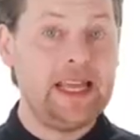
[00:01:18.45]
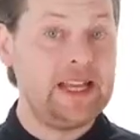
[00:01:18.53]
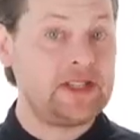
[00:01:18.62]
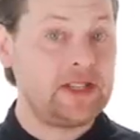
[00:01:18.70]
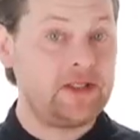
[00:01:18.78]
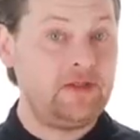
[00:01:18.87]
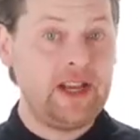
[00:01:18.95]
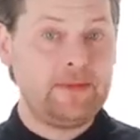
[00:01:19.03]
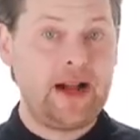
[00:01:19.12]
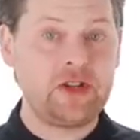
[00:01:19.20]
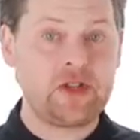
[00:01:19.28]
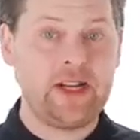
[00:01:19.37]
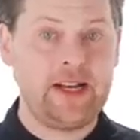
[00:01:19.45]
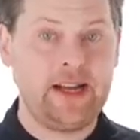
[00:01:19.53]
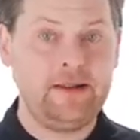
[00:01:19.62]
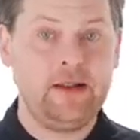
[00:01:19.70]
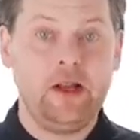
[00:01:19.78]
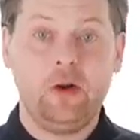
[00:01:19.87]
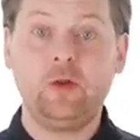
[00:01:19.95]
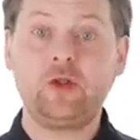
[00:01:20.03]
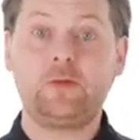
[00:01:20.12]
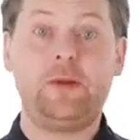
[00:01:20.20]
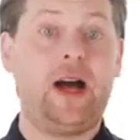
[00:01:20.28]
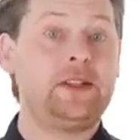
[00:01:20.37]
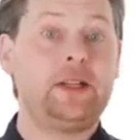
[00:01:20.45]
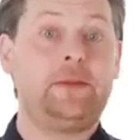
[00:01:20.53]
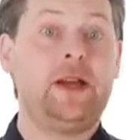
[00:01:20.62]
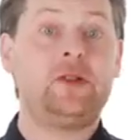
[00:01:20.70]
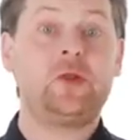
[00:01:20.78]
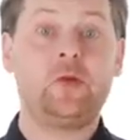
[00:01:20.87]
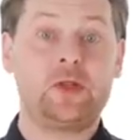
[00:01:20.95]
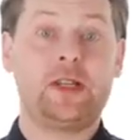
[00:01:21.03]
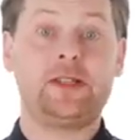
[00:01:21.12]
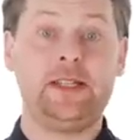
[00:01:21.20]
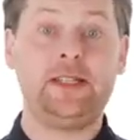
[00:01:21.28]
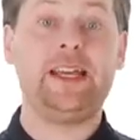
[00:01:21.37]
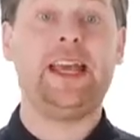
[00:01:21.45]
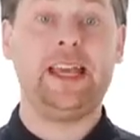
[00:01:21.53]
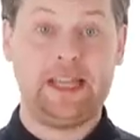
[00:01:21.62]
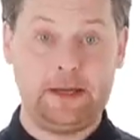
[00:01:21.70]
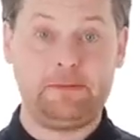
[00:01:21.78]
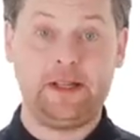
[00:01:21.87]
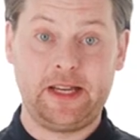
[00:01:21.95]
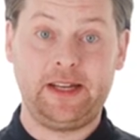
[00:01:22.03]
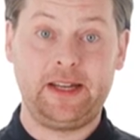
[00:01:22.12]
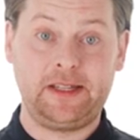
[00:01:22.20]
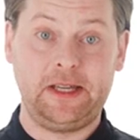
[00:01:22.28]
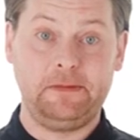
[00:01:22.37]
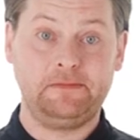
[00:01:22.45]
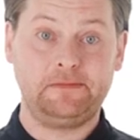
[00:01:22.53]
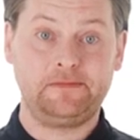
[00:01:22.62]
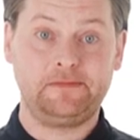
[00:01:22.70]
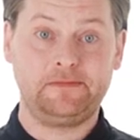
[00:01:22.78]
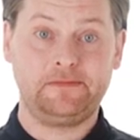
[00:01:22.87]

It's 4 times faster, and it also saves a lot of energy.